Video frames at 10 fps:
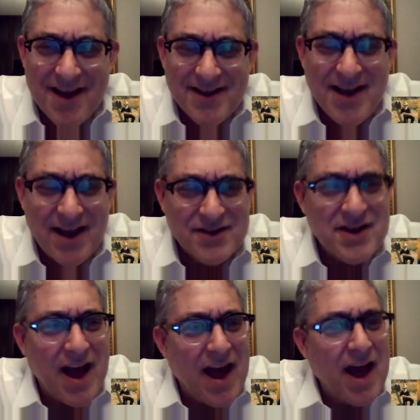Yes,
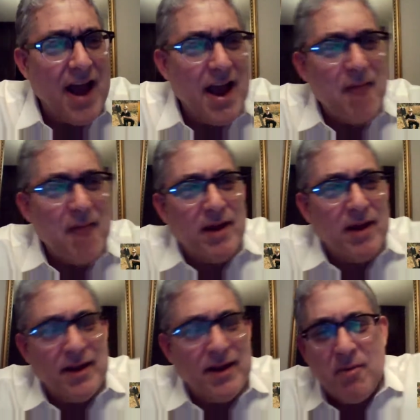I am. I leave
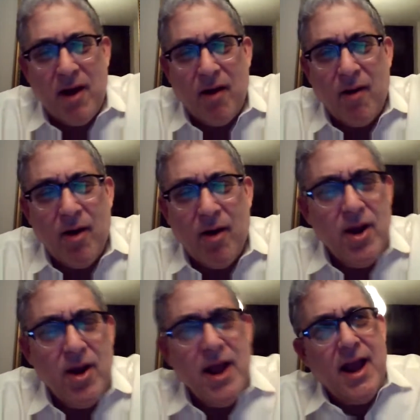tomorrow,
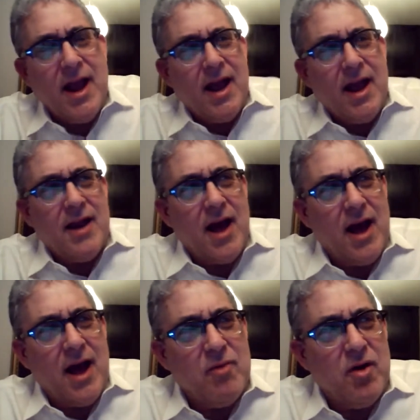and
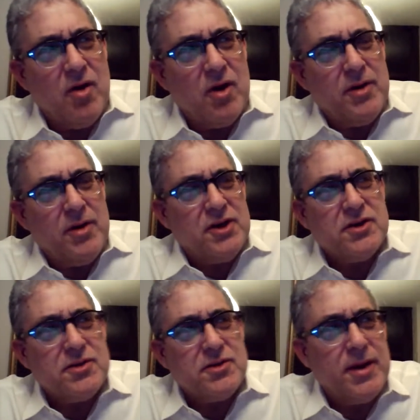I'm going to be
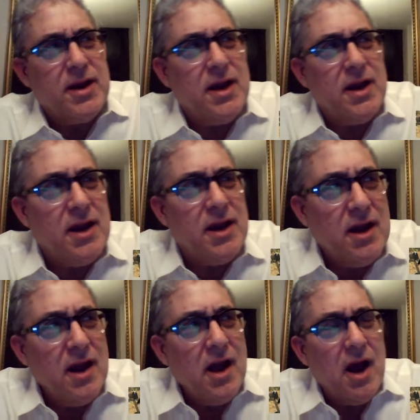speaking
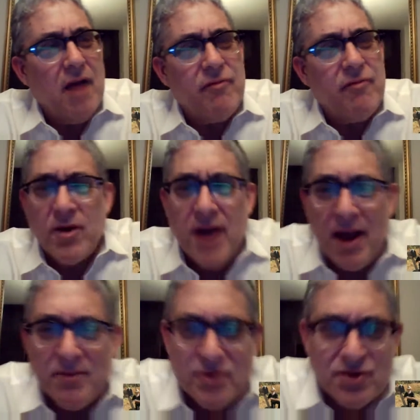4
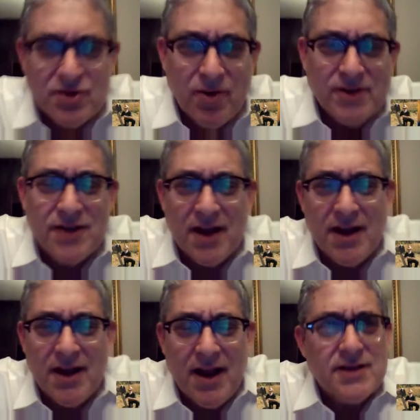times during
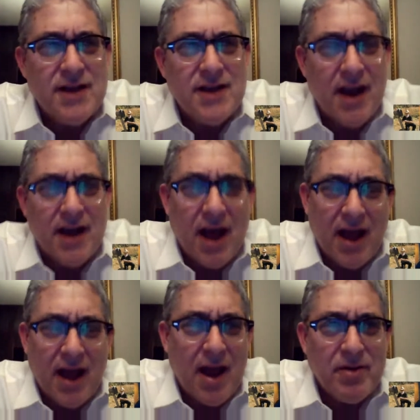Sundance, and I
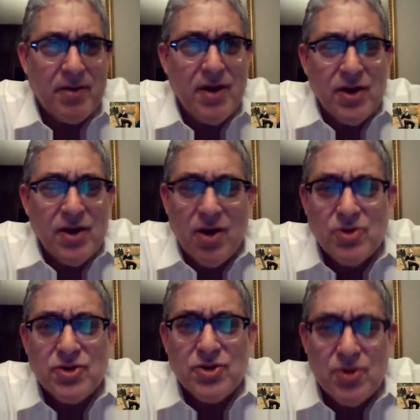happen to
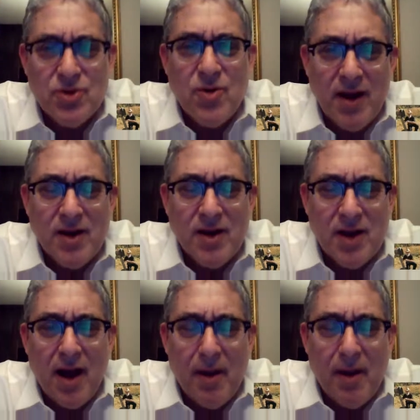host 2 great
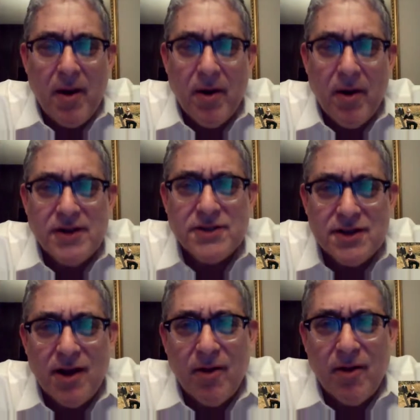parties
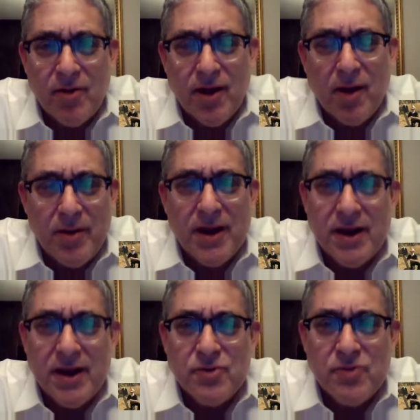there that are big
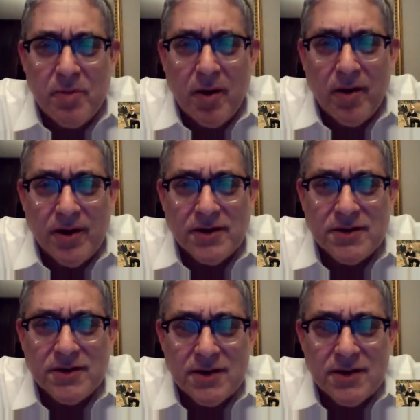industry parties.